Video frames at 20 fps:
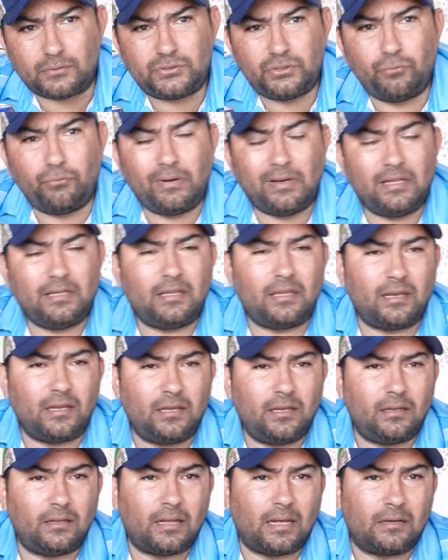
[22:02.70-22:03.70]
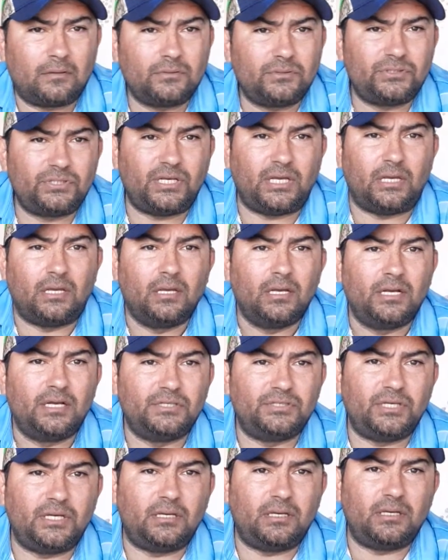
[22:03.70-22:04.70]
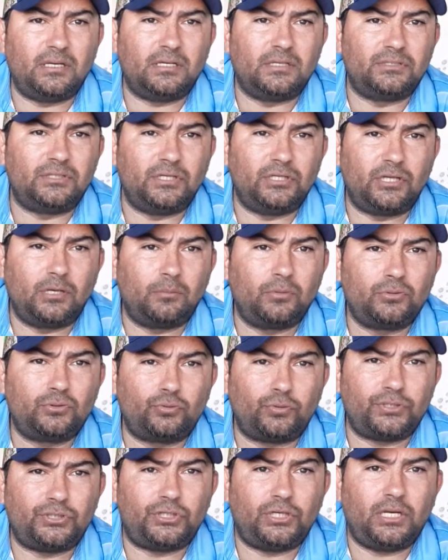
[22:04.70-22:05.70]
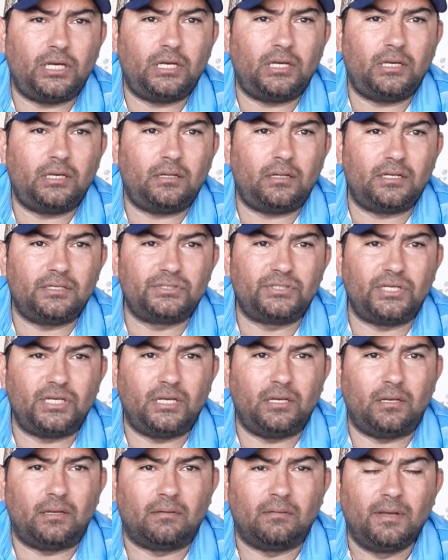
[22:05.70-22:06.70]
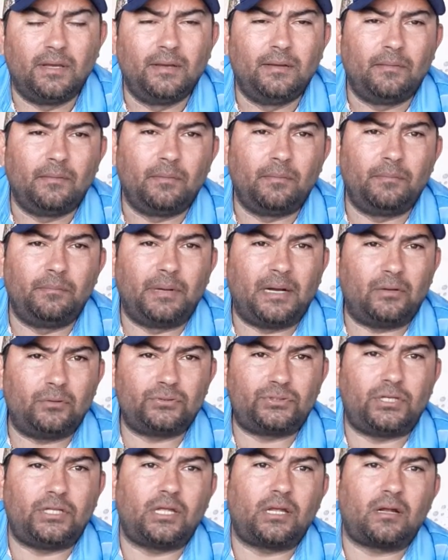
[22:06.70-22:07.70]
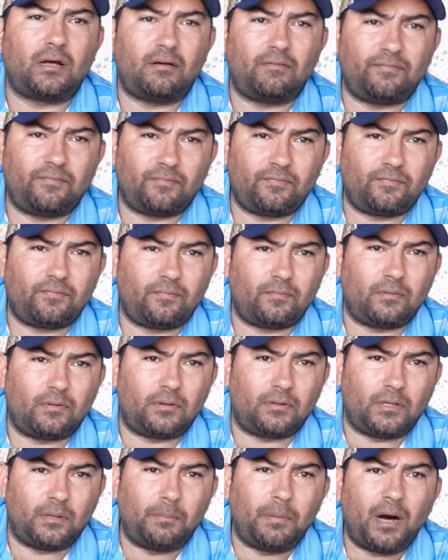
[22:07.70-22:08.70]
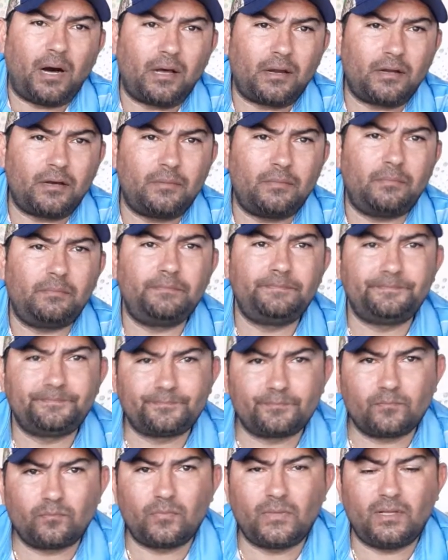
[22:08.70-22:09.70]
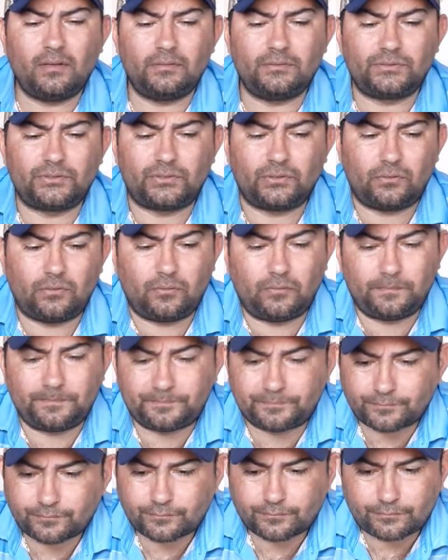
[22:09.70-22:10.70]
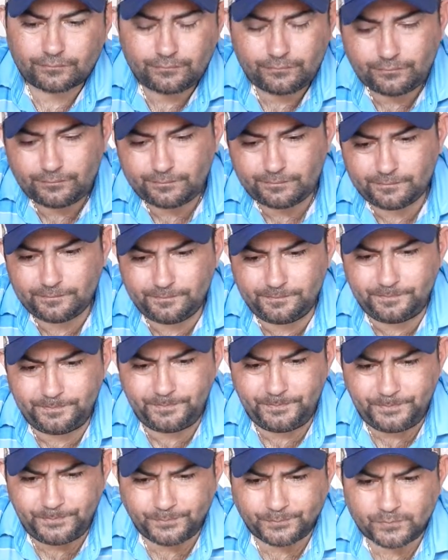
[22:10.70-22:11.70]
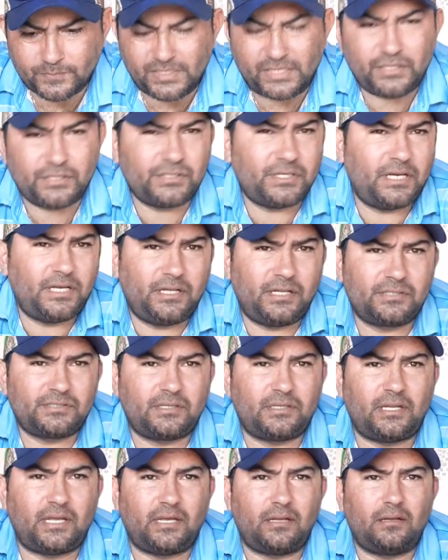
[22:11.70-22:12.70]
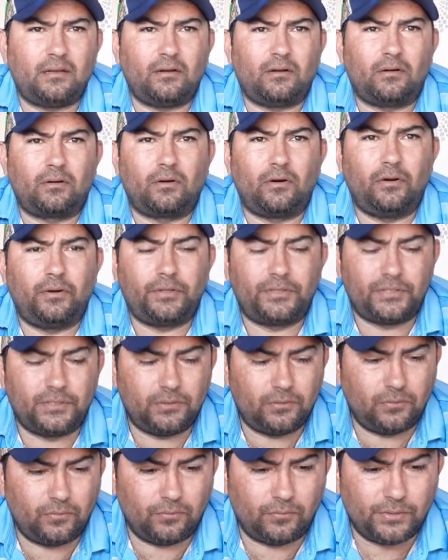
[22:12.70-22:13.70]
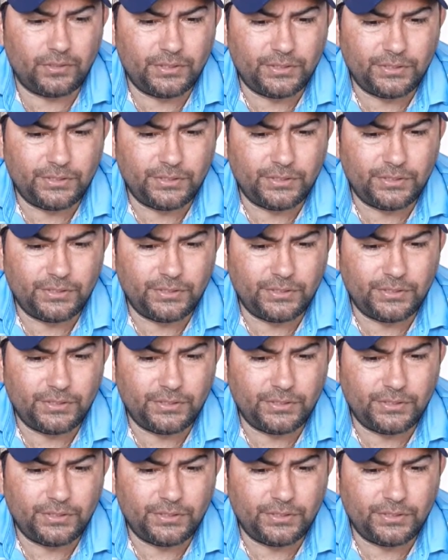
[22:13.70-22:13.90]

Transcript: he reeling it in? How is he double twitching it? Is he bouncing it off on the bottom? So, it doesn't hurt to